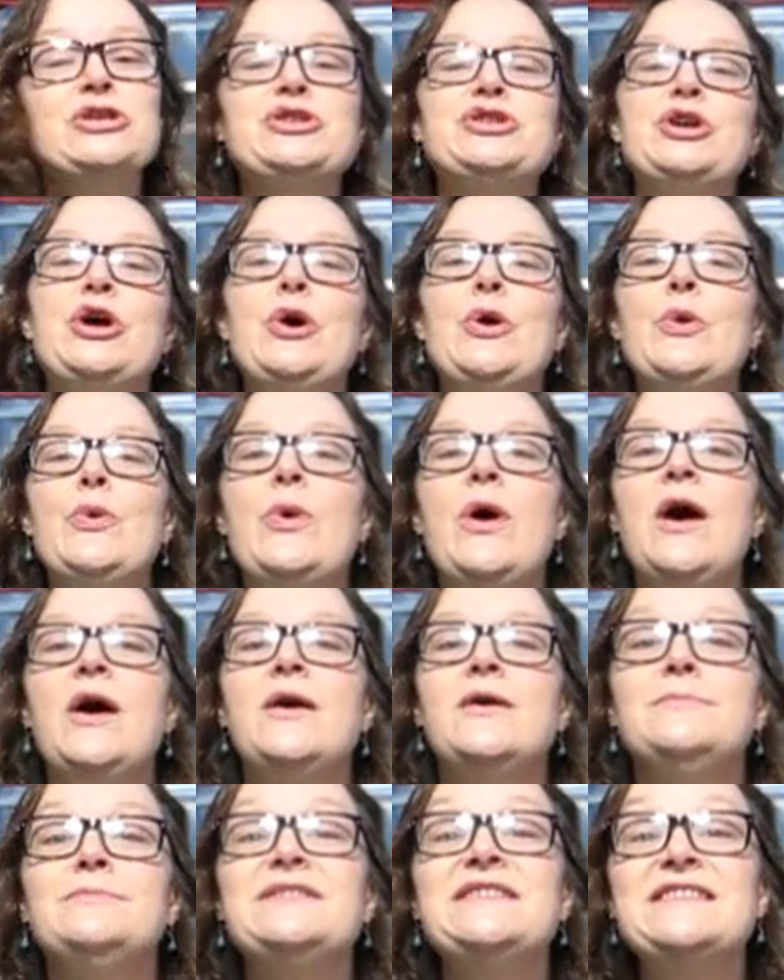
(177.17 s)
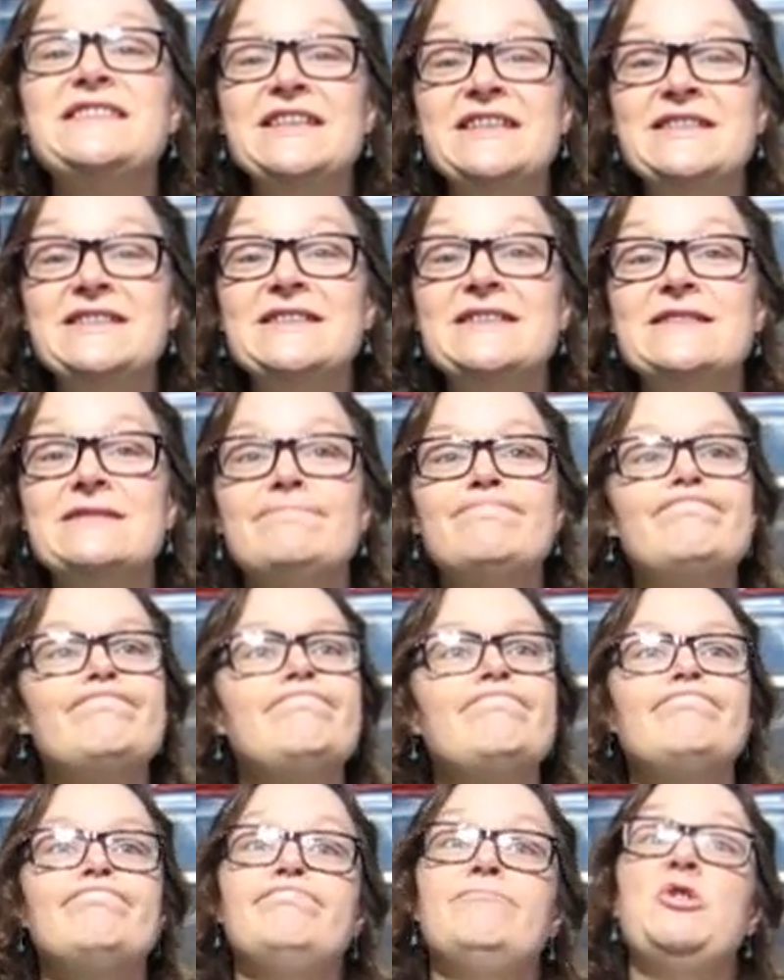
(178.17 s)
So since
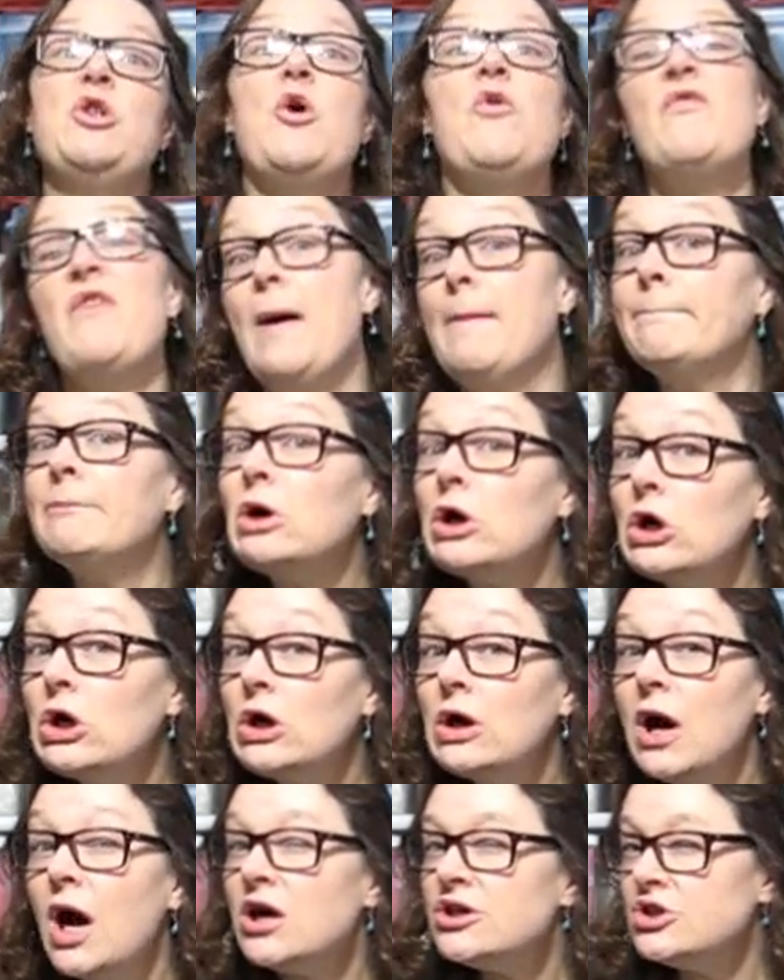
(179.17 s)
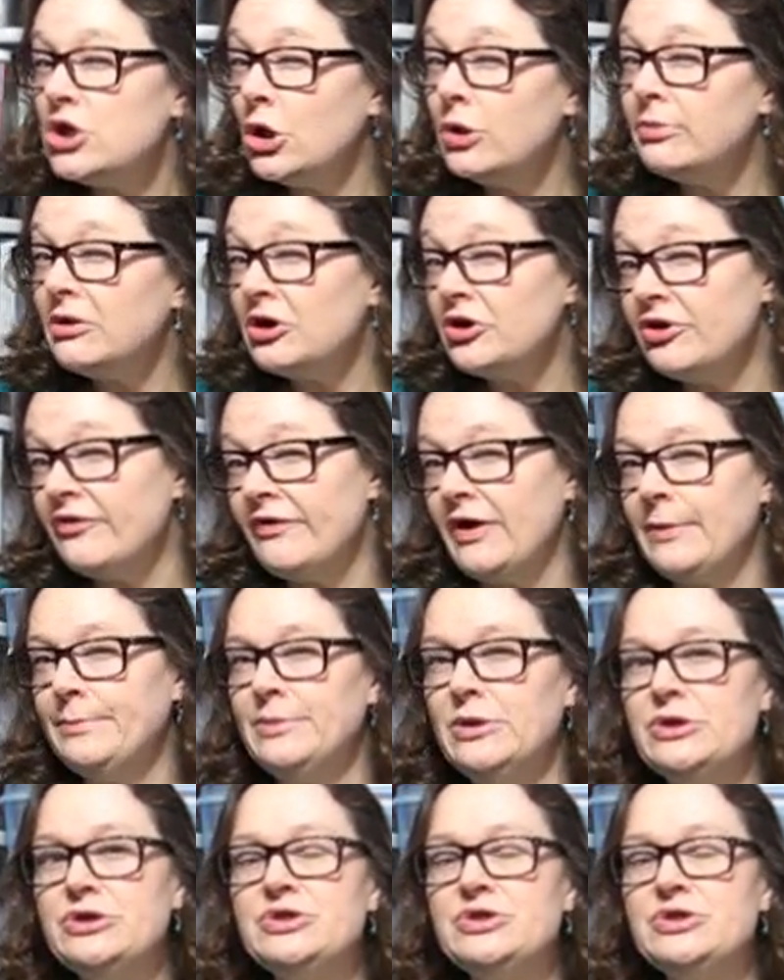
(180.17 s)
October, November